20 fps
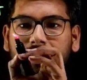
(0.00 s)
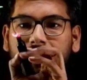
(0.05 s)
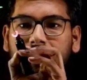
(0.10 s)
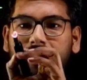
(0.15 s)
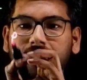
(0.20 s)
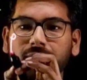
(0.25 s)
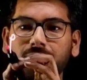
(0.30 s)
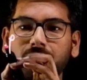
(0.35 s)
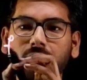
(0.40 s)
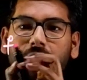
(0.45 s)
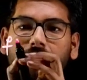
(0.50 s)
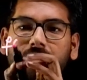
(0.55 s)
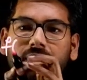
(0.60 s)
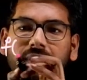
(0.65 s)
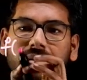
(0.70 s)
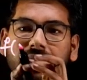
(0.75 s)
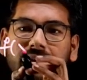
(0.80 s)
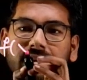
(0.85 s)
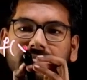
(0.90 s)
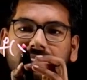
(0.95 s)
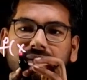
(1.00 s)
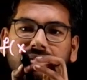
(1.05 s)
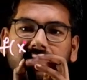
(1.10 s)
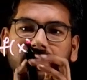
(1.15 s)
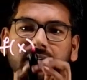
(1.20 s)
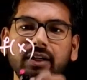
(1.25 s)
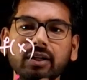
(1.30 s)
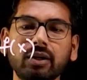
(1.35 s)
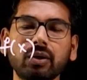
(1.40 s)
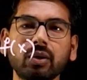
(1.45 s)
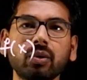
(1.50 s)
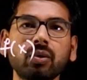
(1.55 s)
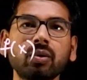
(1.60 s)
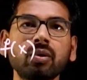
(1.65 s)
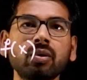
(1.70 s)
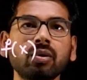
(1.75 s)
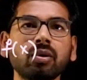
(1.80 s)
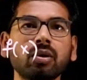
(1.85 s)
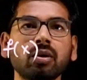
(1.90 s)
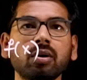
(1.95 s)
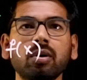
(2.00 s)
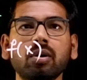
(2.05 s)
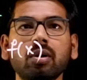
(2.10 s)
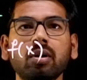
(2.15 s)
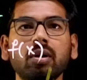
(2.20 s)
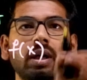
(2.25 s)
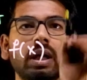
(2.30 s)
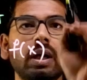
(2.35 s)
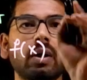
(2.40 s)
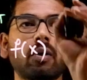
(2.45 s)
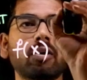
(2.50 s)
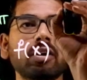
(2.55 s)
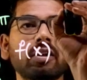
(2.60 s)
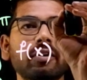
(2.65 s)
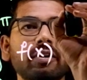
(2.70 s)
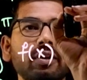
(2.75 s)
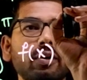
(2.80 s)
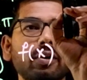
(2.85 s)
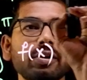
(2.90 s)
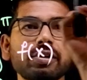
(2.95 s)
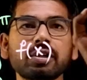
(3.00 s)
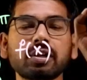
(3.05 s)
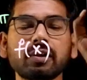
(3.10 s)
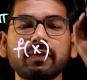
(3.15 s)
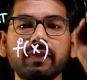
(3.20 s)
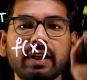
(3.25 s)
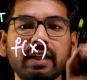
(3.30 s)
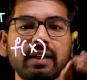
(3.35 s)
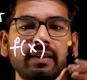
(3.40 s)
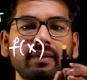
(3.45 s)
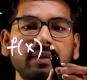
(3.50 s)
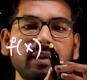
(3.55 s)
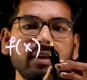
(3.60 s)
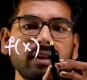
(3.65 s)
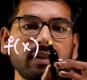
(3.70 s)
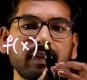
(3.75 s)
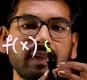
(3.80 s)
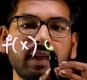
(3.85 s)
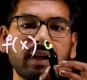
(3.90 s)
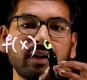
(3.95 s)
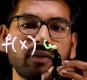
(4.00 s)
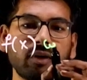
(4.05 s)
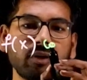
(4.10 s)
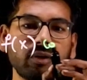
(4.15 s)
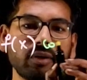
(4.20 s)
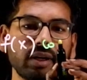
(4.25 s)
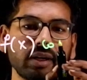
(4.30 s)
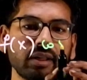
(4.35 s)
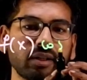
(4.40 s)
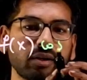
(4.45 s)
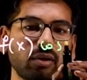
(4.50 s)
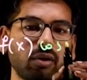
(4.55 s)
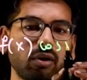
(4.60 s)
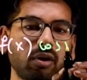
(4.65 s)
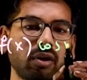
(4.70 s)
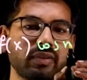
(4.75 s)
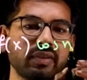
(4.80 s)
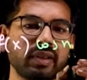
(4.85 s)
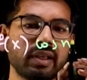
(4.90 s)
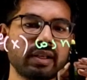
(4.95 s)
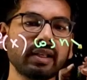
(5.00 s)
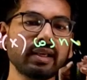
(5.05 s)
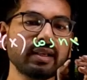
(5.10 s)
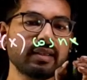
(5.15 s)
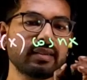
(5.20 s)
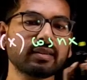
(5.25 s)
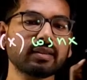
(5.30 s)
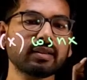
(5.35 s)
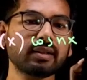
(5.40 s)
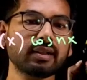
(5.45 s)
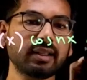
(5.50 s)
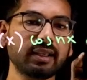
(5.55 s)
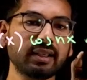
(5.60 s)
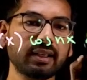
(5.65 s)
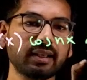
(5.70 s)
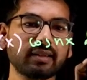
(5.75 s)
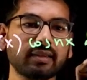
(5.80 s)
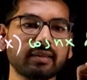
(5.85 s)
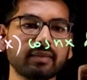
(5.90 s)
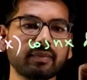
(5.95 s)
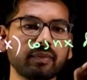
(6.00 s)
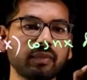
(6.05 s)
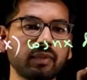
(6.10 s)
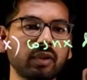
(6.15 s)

f of x into whatever the coefficient of an is here, that you have to write it, cos nx dx.